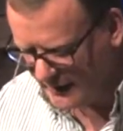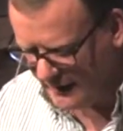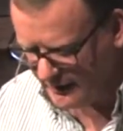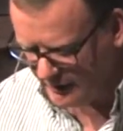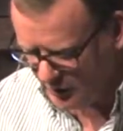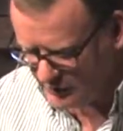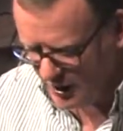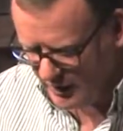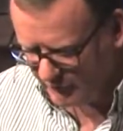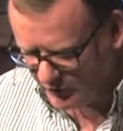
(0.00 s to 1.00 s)
And then goes
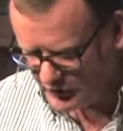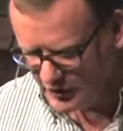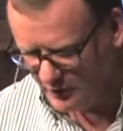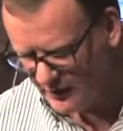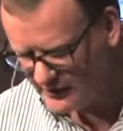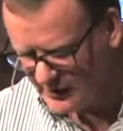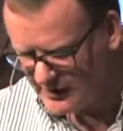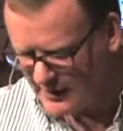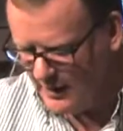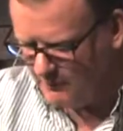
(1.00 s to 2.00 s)
on in verse 2 and it
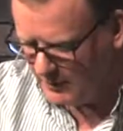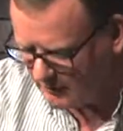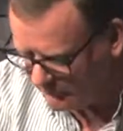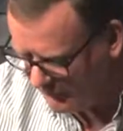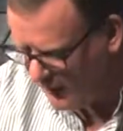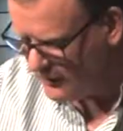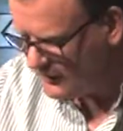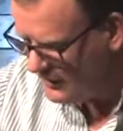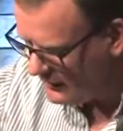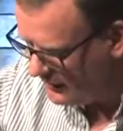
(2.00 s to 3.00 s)
says, But the
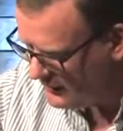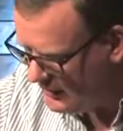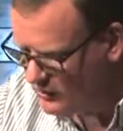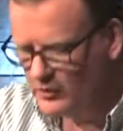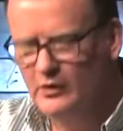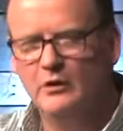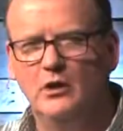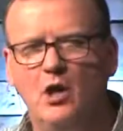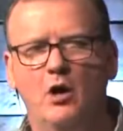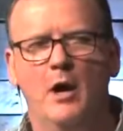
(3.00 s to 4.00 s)
Pharisees and the teachers of the
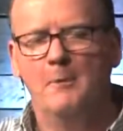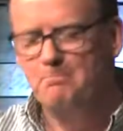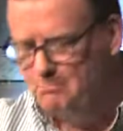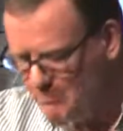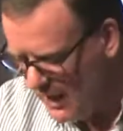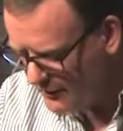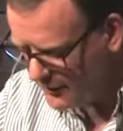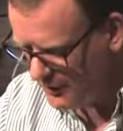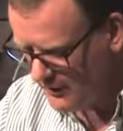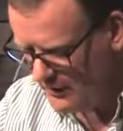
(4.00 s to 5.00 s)
law
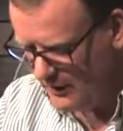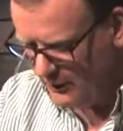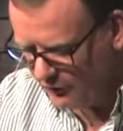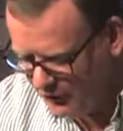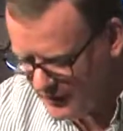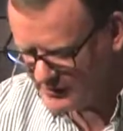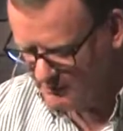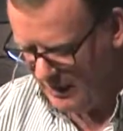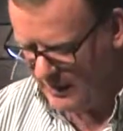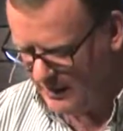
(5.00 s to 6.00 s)
muttered, This
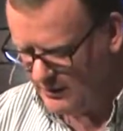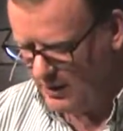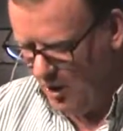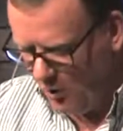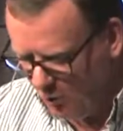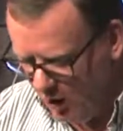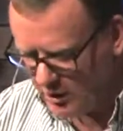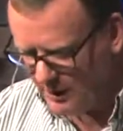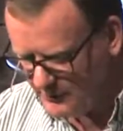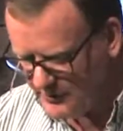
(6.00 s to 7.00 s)
man
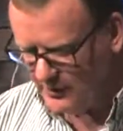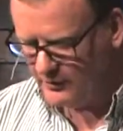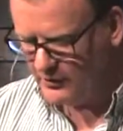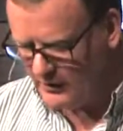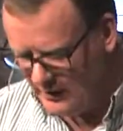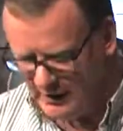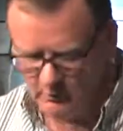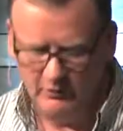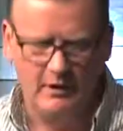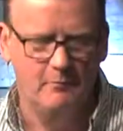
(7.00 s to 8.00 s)
welcomes sinners and eats
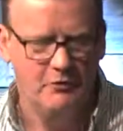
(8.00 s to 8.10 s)
with them.